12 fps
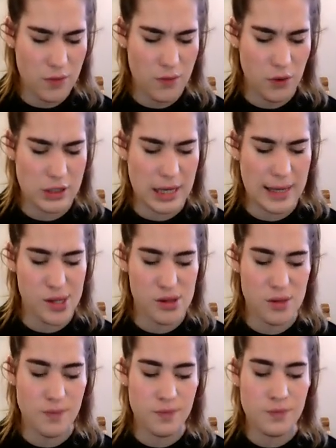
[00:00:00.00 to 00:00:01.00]
thought
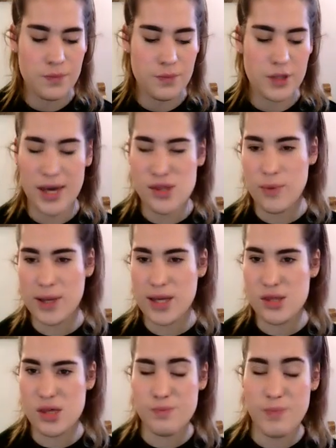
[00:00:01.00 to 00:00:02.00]
Alice. Okay, so when
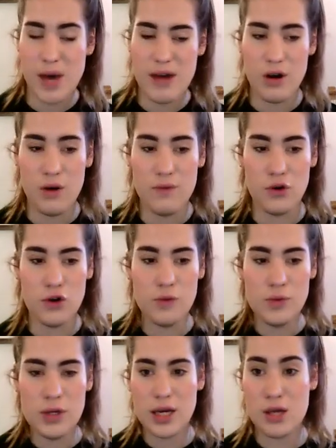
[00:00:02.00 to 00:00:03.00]
he says
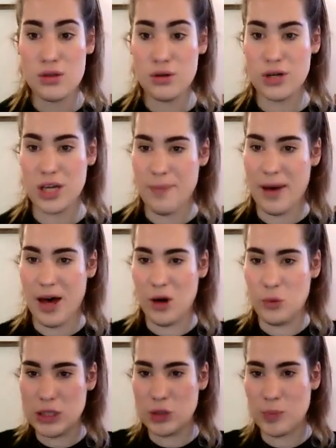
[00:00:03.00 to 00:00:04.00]
barrowful, he's talking about a
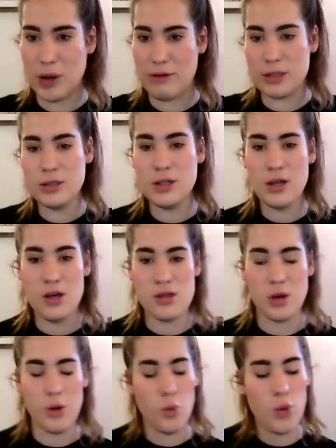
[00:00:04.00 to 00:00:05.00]
wheelbarrow.
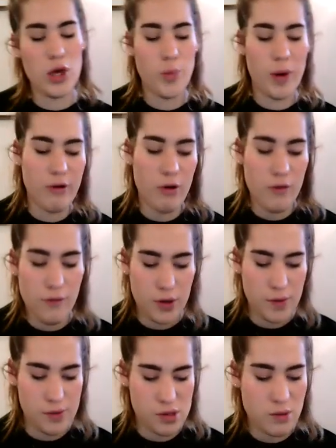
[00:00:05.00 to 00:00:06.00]
So a wheelbarrow
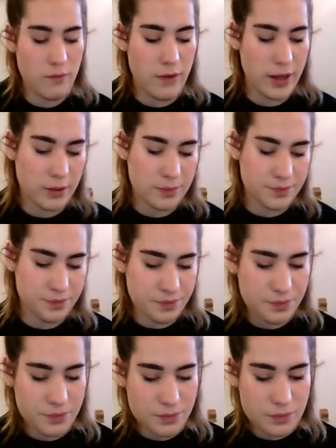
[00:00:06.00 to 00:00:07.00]
full of something.
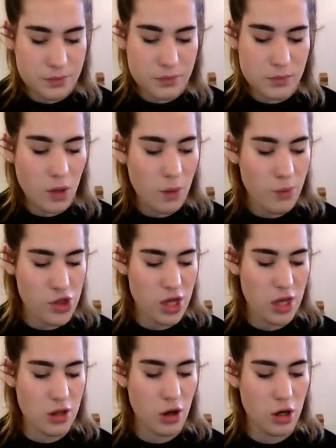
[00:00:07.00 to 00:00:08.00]
But she
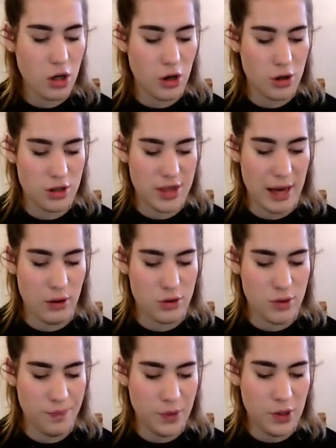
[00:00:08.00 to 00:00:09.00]
had not long to
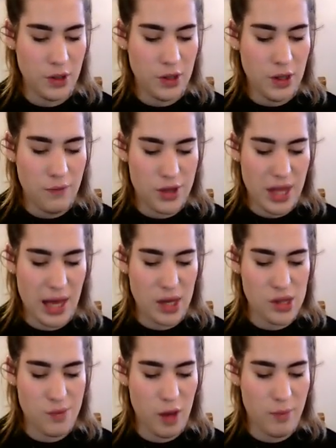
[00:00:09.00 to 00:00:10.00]
doubt. For the
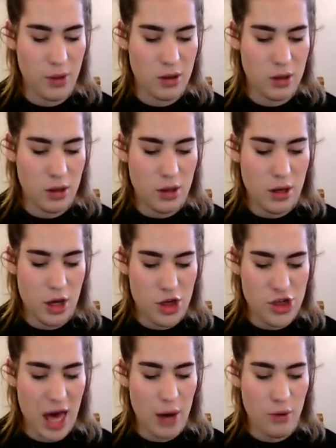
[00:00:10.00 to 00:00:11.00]
next moment, a
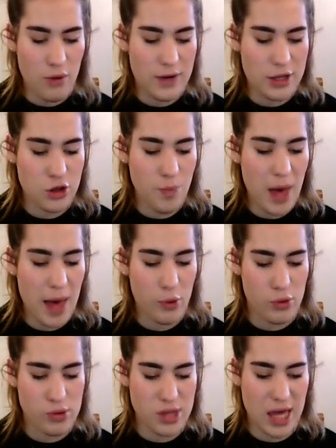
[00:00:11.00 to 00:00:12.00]
shower of little
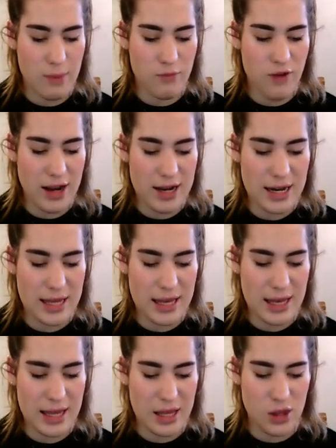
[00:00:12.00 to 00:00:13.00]
pebbles came rattling
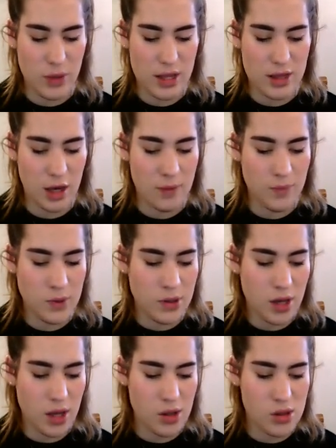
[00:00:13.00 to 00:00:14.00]
in at the window,
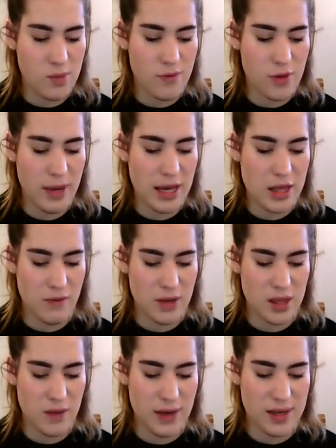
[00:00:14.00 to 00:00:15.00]
and some of them hit her
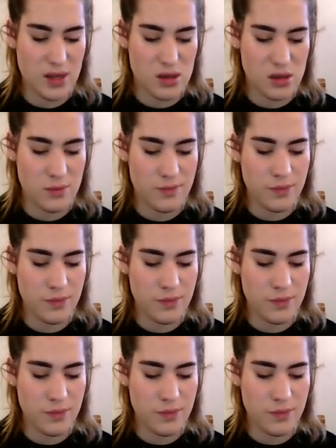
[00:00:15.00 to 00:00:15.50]
in the face.